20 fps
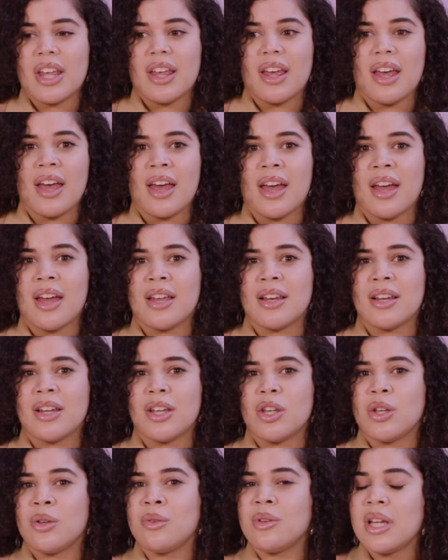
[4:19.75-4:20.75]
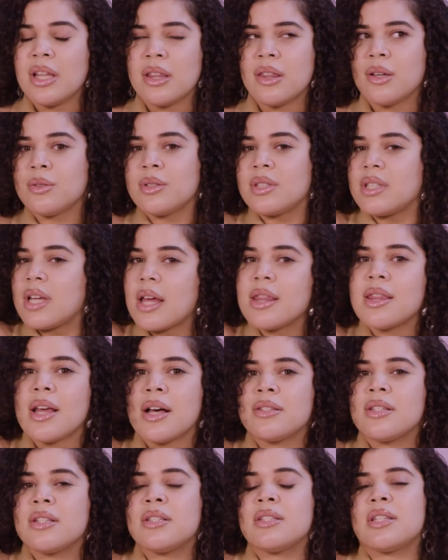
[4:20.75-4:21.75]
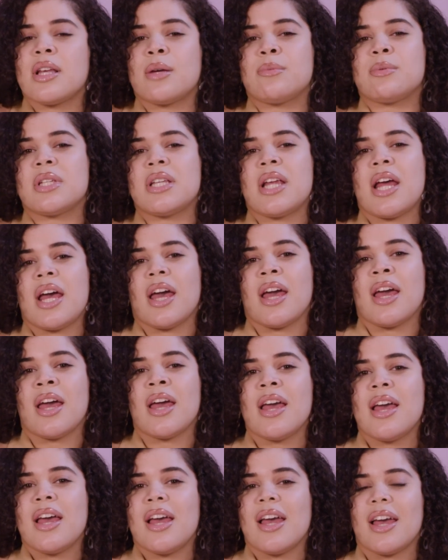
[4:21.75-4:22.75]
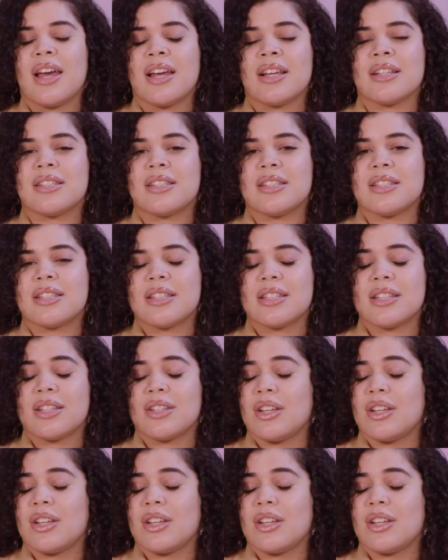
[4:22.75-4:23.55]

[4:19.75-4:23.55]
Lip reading: and you need those 10,000 steps a day. It's,